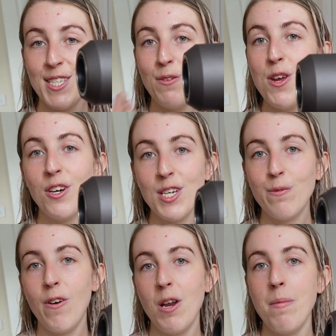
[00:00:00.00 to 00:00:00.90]
if you guys
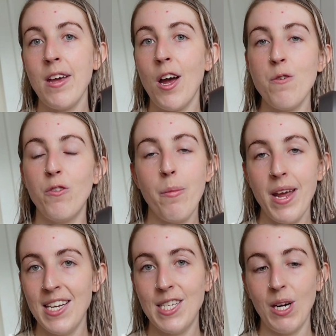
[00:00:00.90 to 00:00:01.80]
follow me over on my
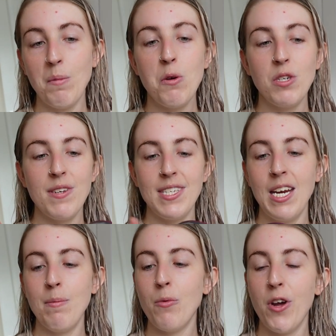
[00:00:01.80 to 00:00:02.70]
Instagram, you would have
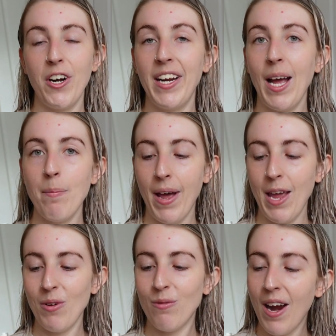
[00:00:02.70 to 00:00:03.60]
seen me working on a
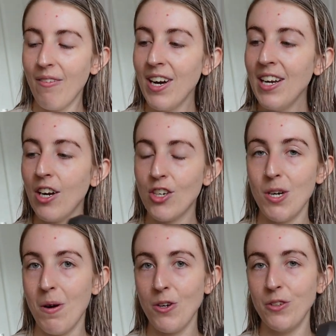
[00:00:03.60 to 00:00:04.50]
campaign with Very, like
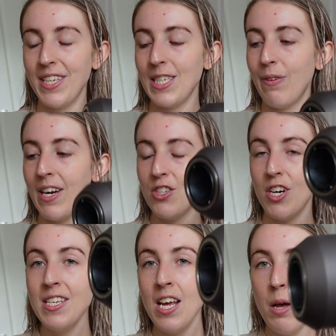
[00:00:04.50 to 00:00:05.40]
showing all these
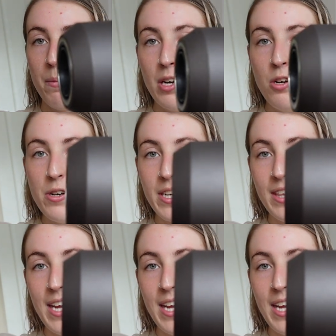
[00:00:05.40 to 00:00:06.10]
features. But look at